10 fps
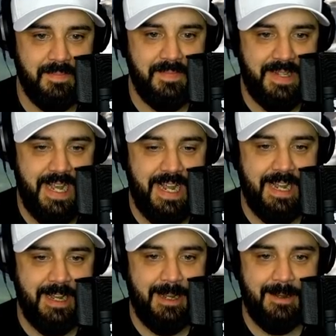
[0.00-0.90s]

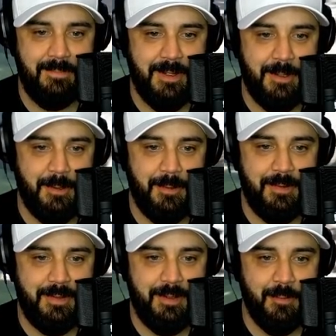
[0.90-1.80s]
Damn, dude.
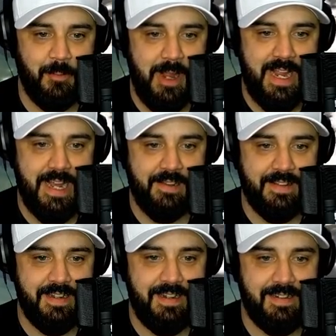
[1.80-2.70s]
You're way out
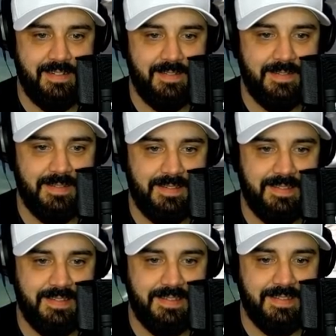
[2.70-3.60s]
there.
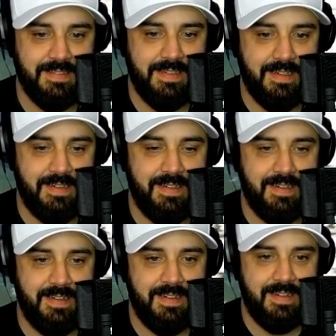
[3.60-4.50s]
Dude,
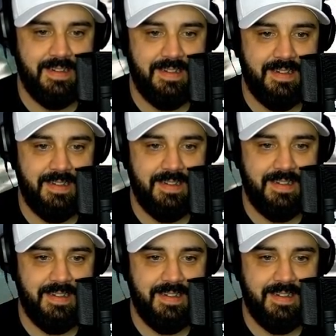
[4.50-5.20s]
thank God the boat wasn't any